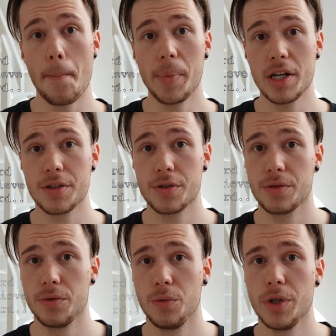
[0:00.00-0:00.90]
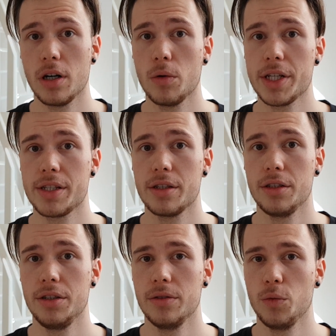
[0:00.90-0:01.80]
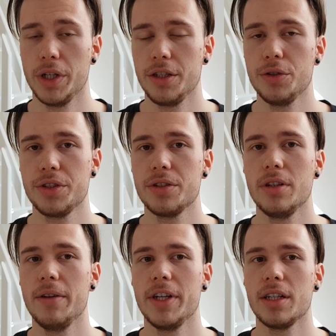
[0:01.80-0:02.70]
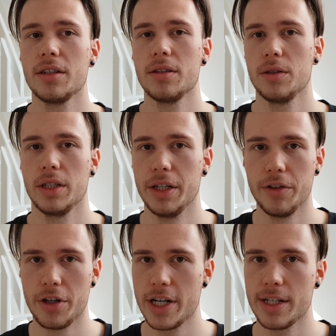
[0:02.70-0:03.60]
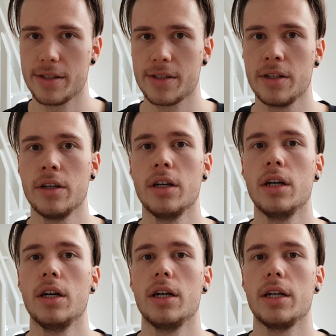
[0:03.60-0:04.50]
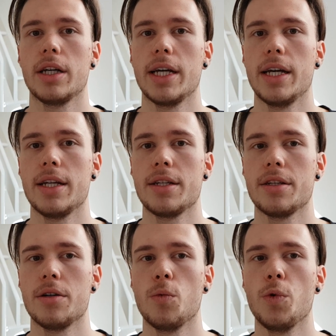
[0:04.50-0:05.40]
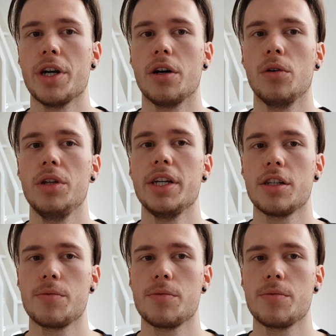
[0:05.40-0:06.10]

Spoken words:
because we're used to living in our heads, and we are only